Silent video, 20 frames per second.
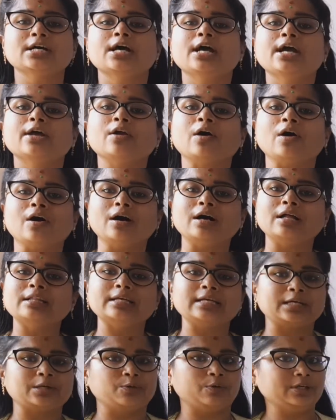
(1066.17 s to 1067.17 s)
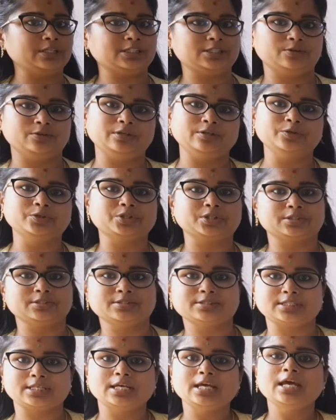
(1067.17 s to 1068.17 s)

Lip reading: in all the aqueous solutions.